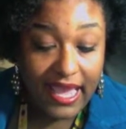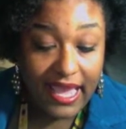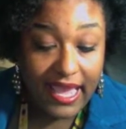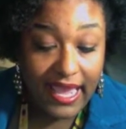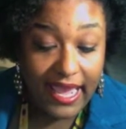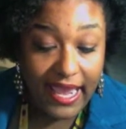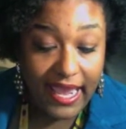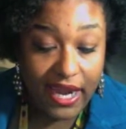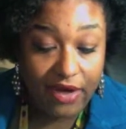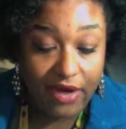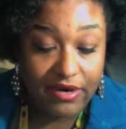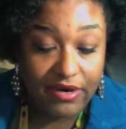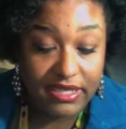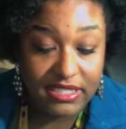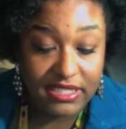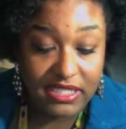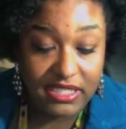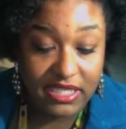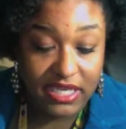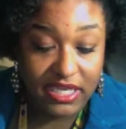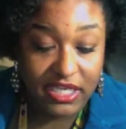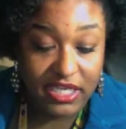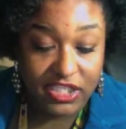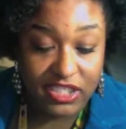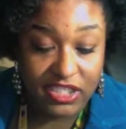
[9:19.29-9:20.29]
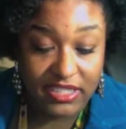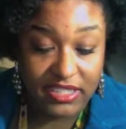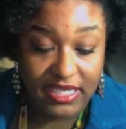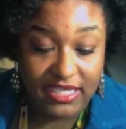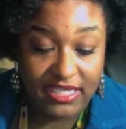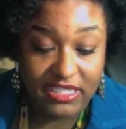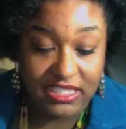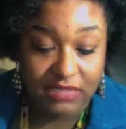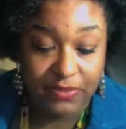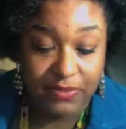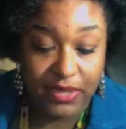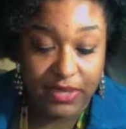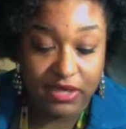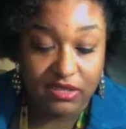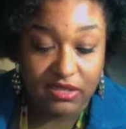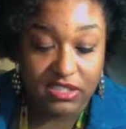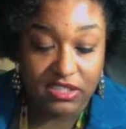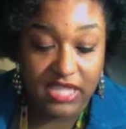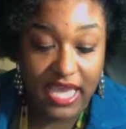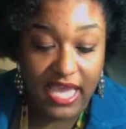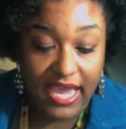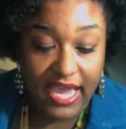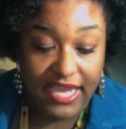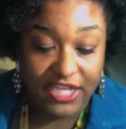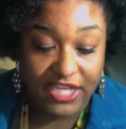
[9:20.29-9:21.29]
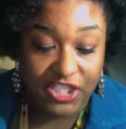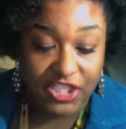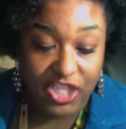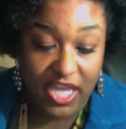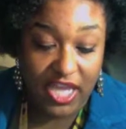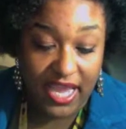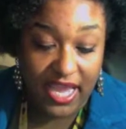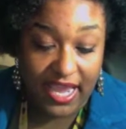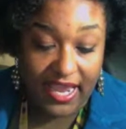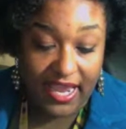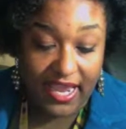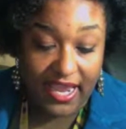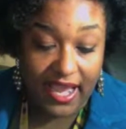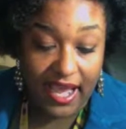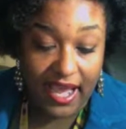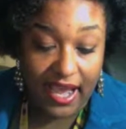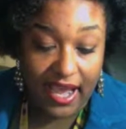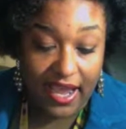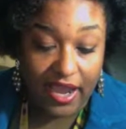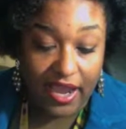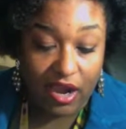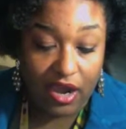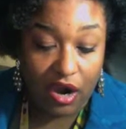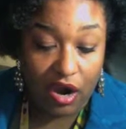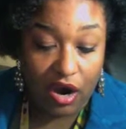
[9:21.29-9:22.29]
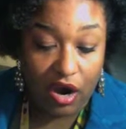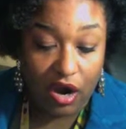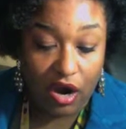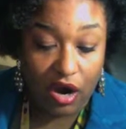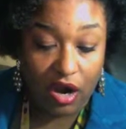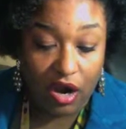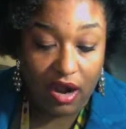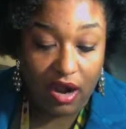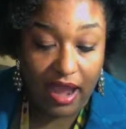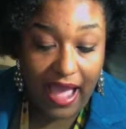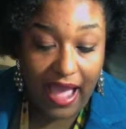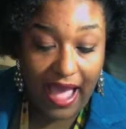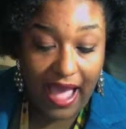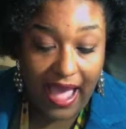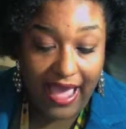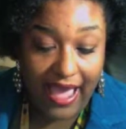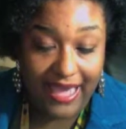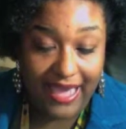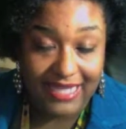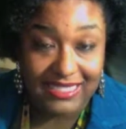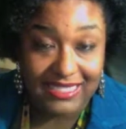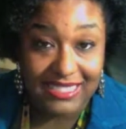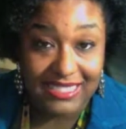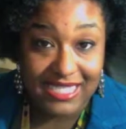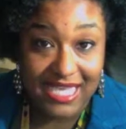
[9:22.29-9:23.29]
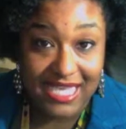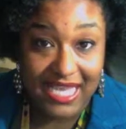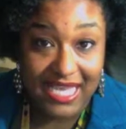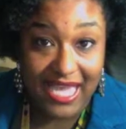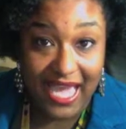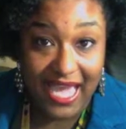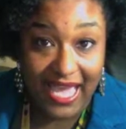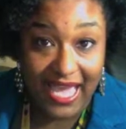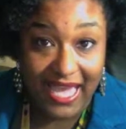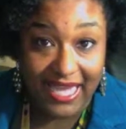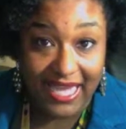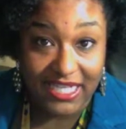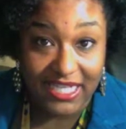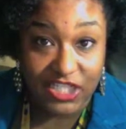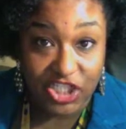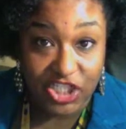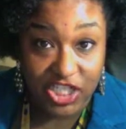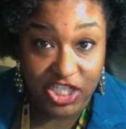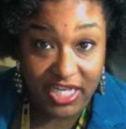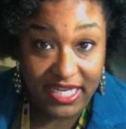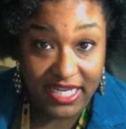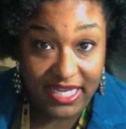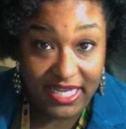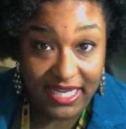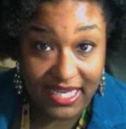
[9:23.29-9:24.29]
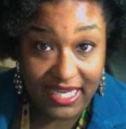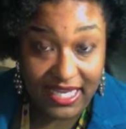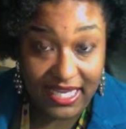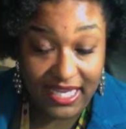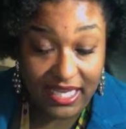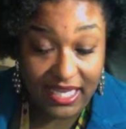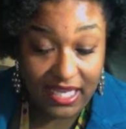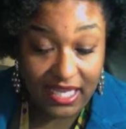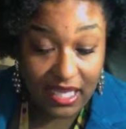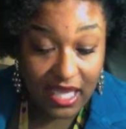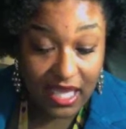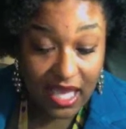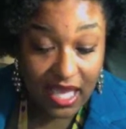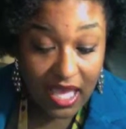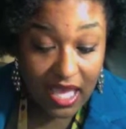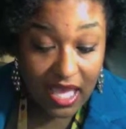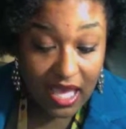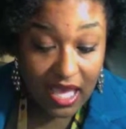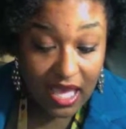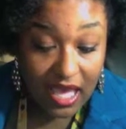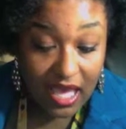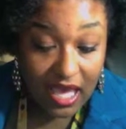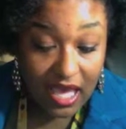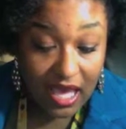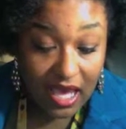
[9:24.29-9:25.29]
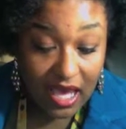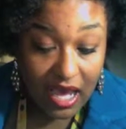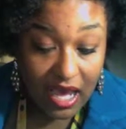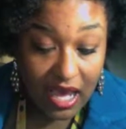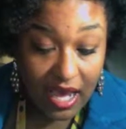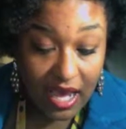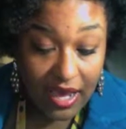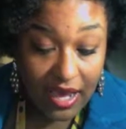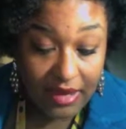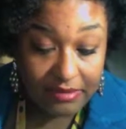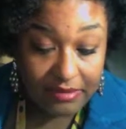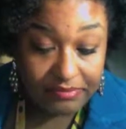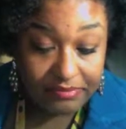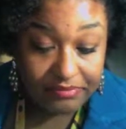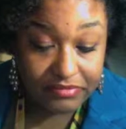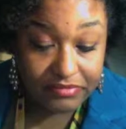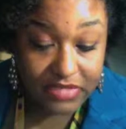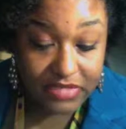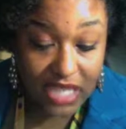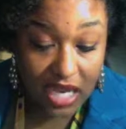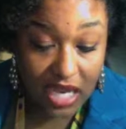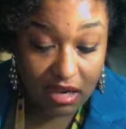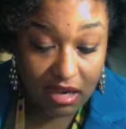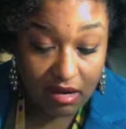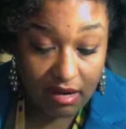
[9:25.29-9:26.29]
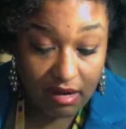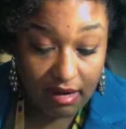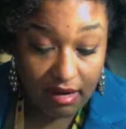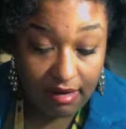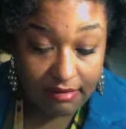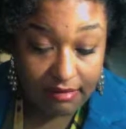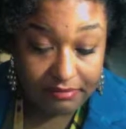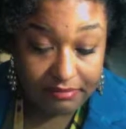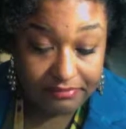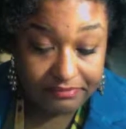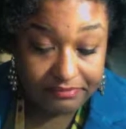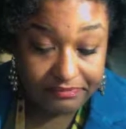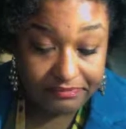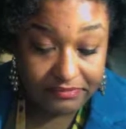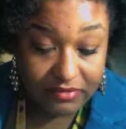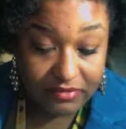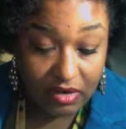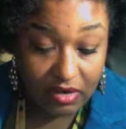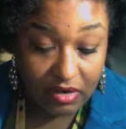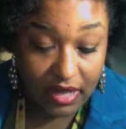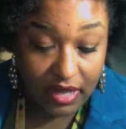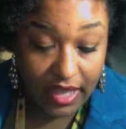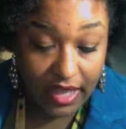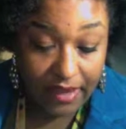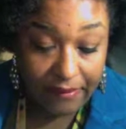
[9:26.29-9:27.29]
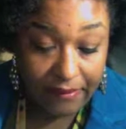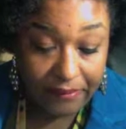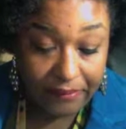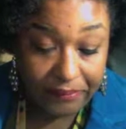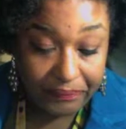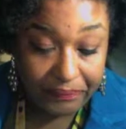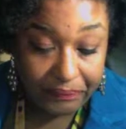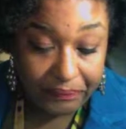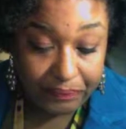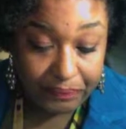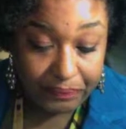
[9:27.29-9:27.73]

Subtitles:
Heritage, and that's spelled HAIRITAGE.com. Okay?